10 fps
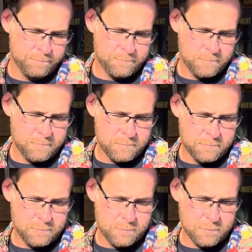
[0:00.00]

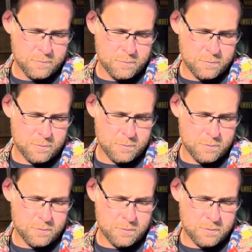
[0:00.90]

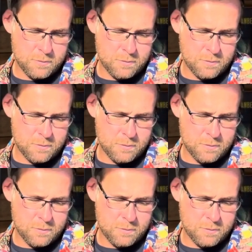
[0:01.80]
Nobody speaks.